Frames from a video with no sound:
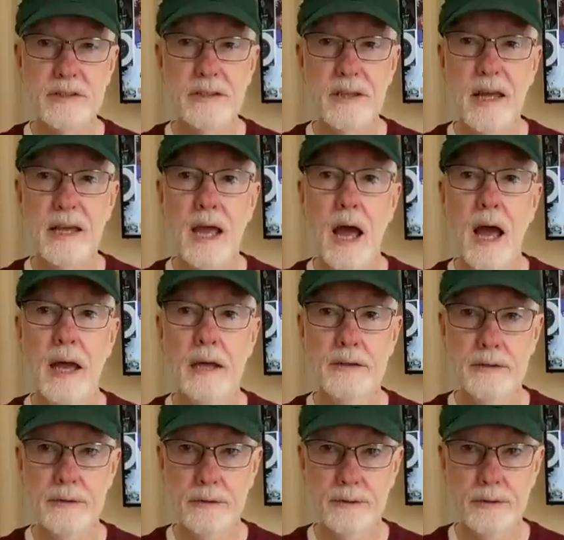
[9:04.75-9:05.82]
it like I
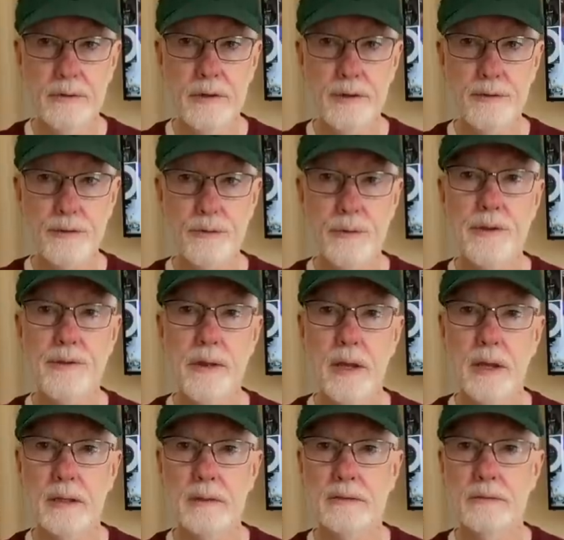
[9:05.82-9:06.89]
do, you need three
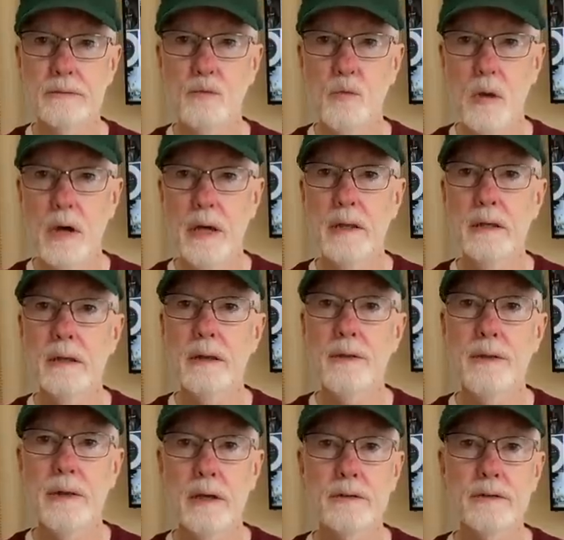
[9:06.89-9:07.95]
things. One,
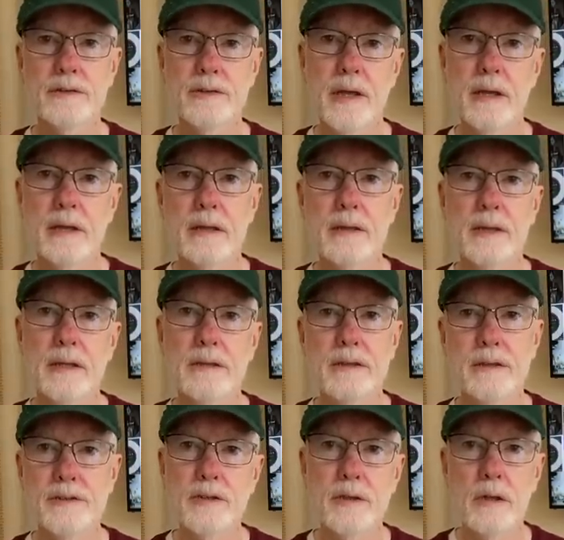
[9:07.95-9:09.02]
the understanding that
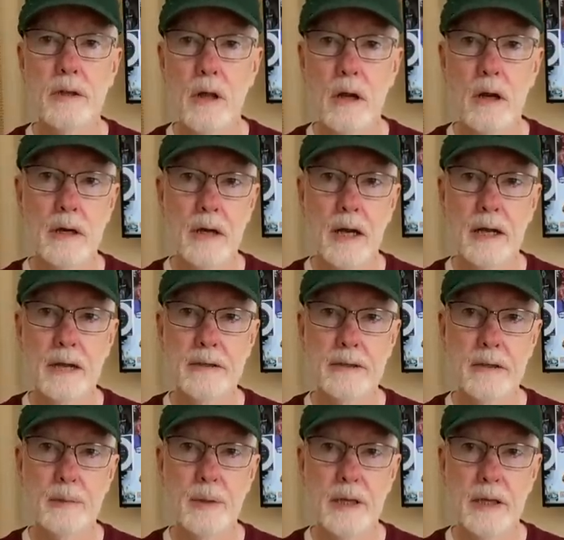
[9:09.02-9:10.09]
digital
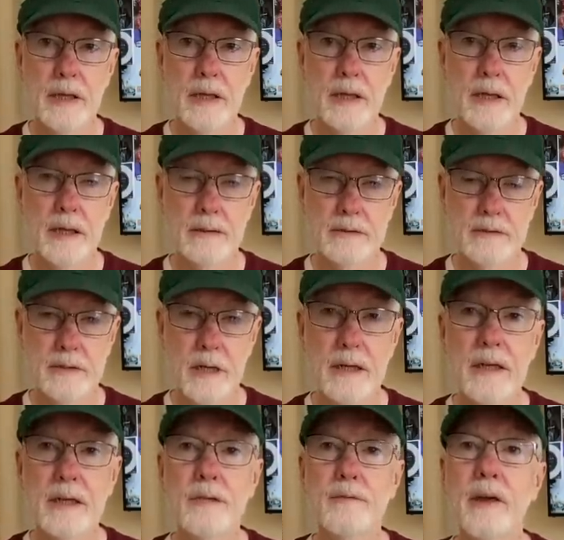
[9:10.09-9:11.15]
RIAA has
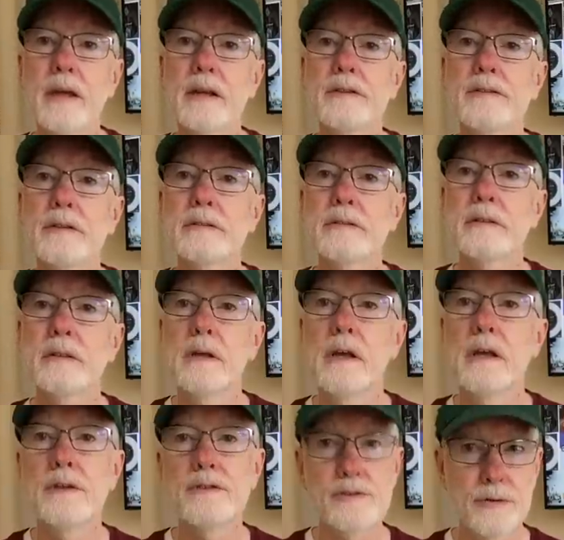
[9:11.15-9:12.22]
sonic advantages.
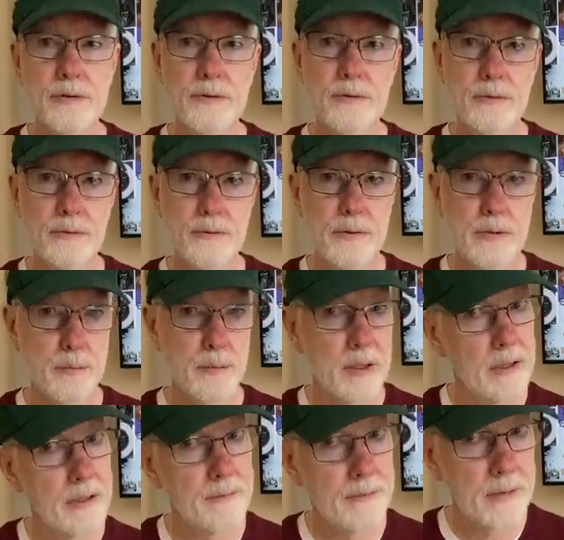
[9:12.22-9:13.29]
Two, the
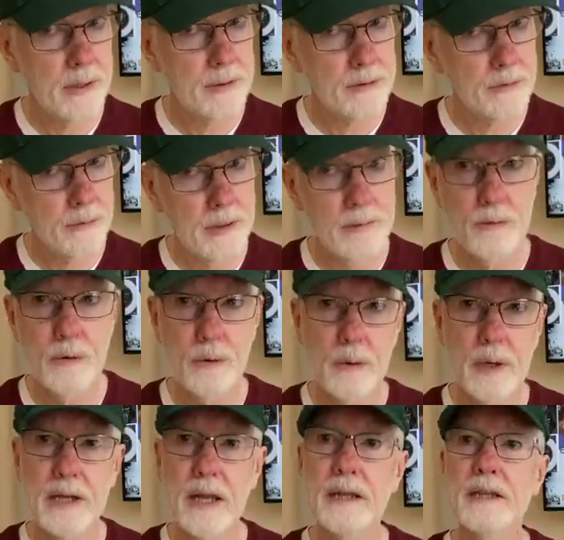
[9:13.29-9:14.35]
belief that
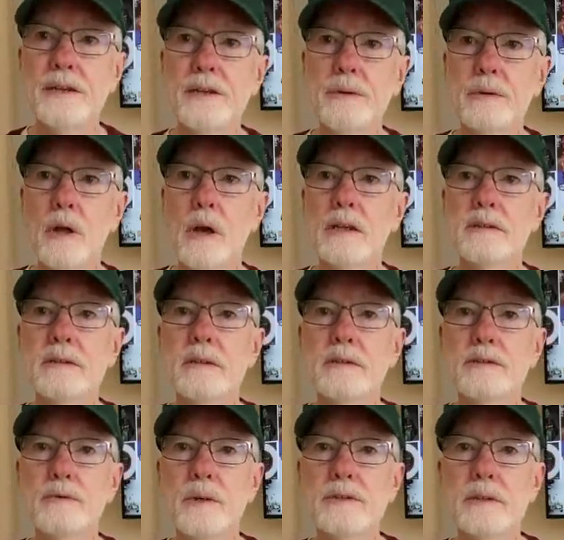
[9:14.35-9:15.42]
24192
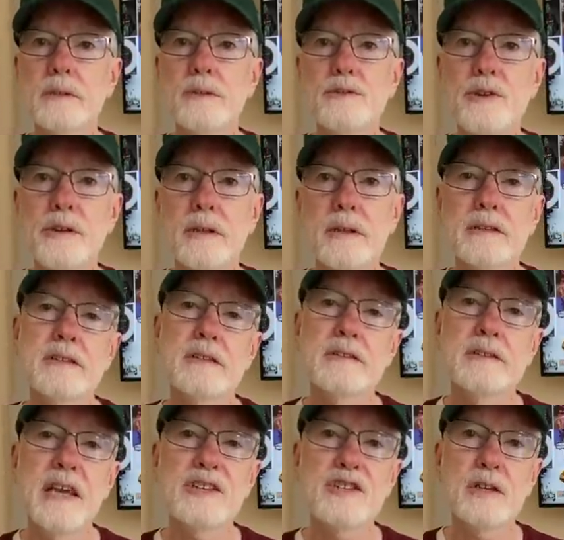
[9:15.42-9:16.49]
lossless resolution is
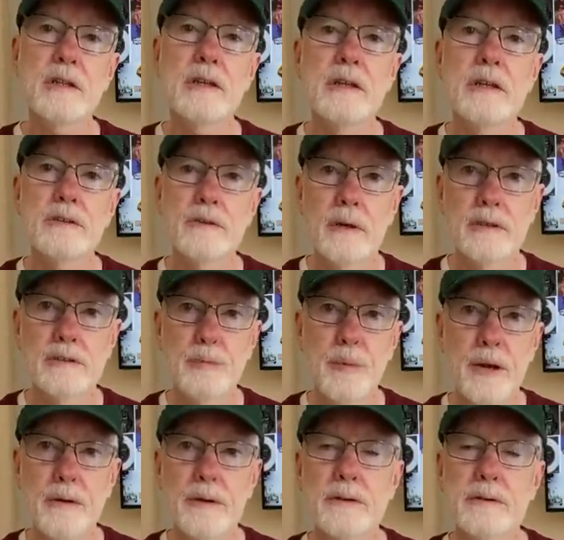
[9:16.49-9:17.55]
essentially
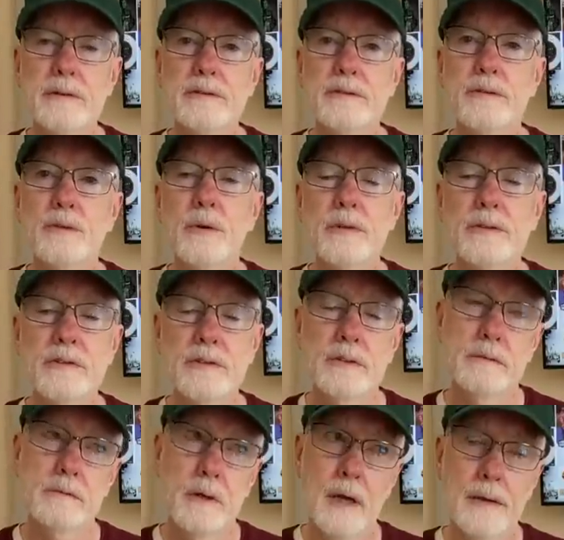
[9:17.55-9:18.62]
transparent to the source.
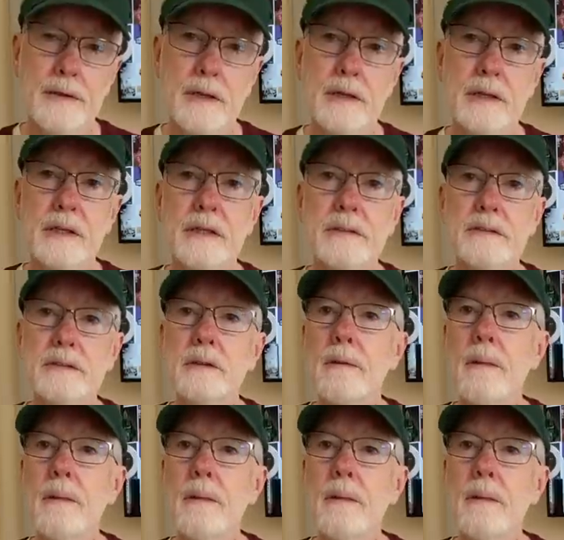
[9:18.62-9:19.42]
I think it is